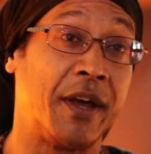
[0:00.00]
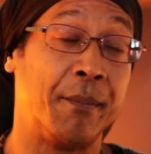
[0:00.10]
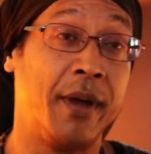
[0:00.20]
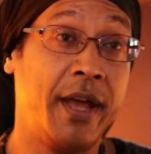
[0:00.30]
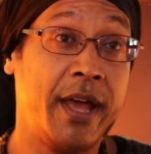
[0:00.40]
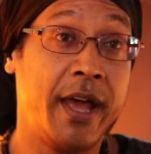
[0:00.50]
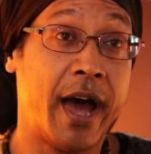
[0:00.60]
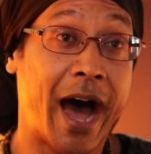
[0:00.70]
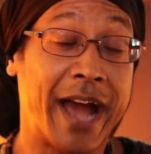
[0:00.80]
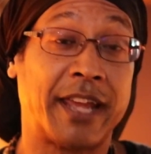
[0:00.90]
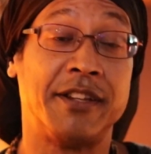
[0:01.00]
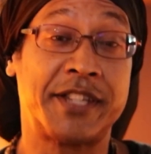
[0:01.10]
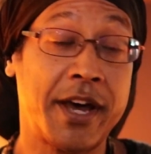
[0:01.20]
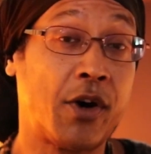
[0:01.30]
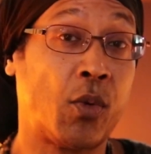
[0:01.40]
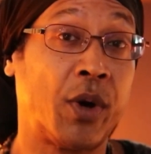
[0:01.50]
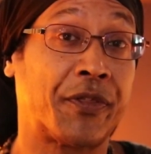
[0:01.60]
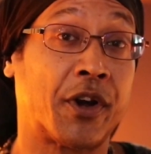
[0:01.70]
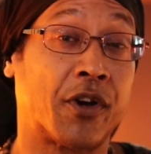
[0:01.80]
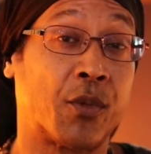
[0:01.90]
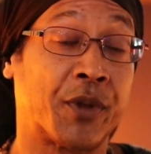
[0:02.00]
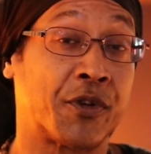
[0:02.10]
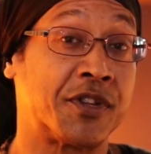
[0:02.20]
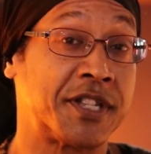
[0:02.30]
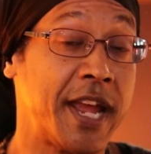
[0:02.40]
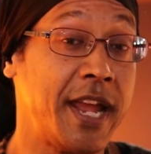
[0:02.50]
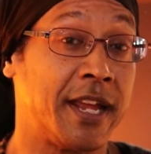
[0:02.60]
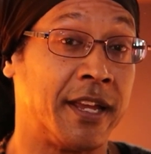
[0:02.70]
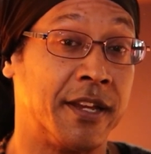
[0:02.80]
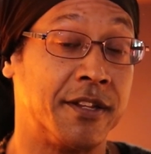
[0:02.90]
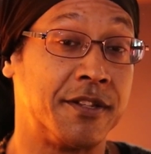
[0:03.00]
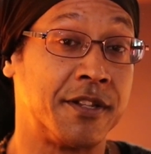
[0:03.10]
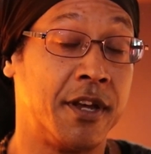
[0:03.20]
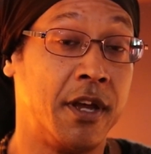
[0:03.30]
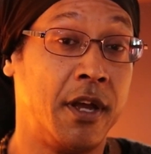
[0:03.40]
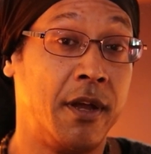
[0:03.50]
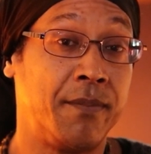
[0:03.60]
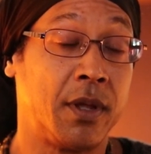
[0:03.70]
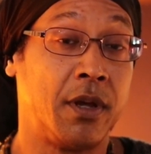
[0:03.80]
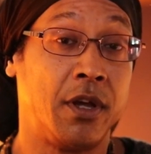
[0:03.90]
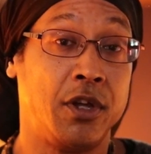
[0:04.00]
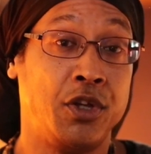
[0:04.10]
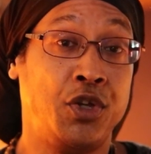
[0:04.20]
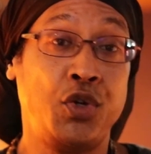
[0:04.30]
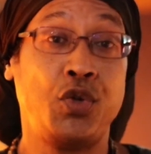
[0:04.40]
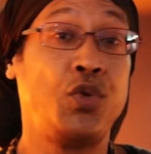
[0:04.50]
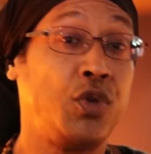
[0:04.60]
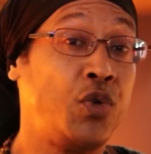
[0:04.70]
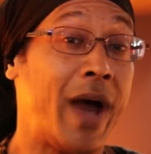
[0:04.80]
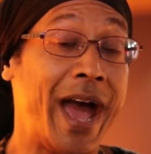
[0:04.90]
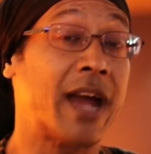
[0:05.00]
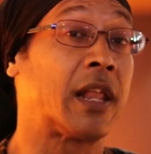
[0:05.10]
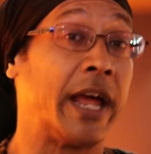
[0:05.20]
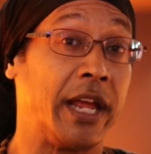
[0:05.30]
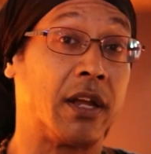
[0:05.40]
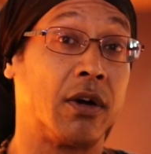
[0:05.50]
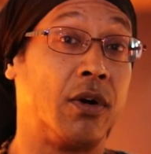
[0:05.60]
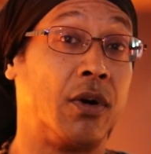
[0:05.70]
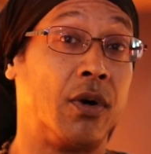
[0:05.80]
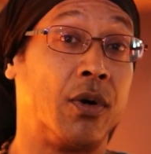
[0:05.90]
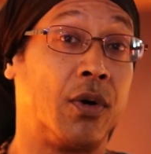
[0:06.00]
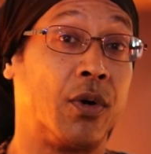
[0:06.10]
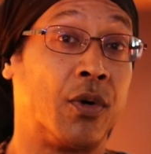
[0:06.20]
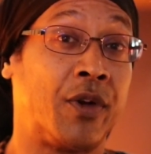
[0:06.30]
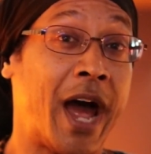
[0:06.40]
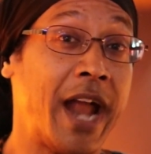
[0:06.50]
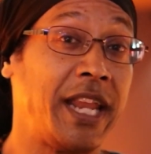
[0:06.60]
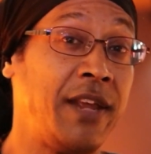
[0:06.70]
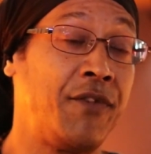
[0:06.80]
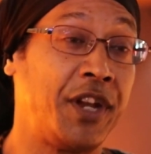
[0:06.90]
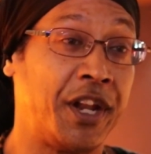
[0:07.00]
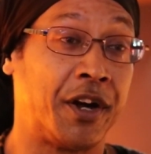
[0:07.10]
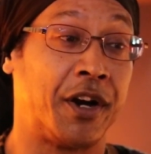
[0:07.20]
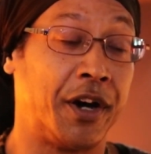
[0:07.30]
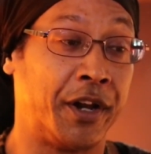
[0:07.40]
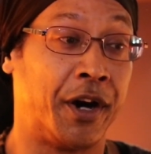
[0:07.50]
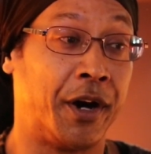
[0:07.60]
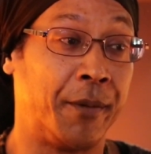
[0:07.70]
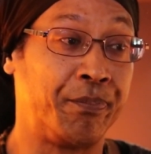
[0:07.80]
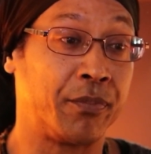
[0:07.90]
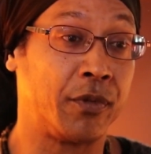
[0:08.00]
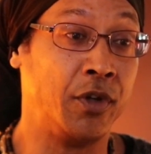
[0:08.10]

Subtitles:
at them, I can tell what they're saying is, you act like, not even in anything